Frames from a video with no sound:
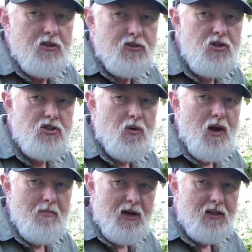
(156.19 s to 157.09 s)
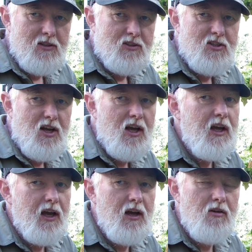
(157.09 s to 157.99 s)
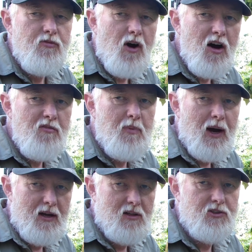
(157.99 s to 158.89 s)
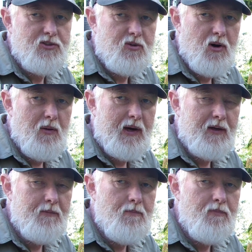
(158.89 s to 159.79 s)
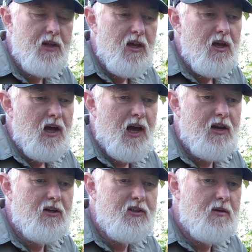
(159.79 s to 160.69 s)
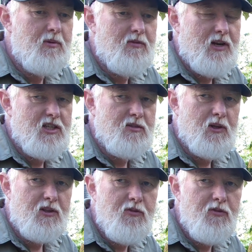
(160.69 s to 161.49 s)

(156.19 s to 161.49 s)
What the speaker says: 2 square meters here, 5 bales growing, and I did a bit of an estimate.